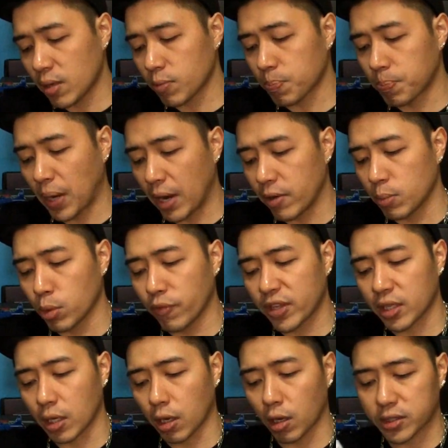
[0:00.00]
And by
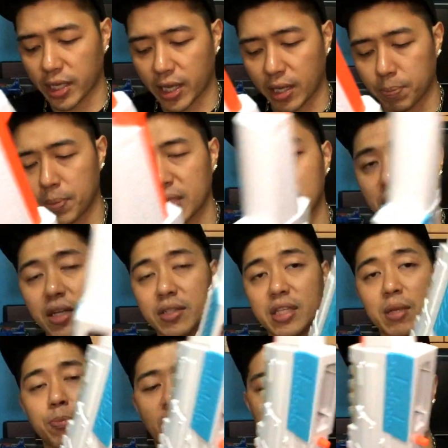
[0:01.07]
removing the locks, I can basically
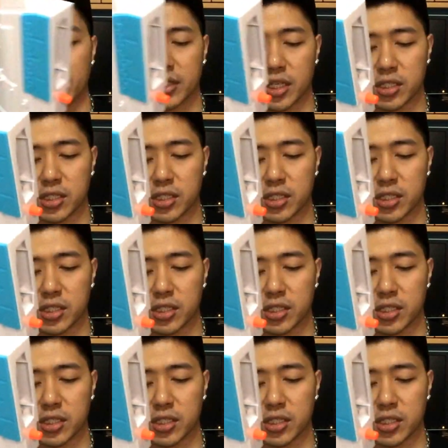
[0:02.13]
deprime it.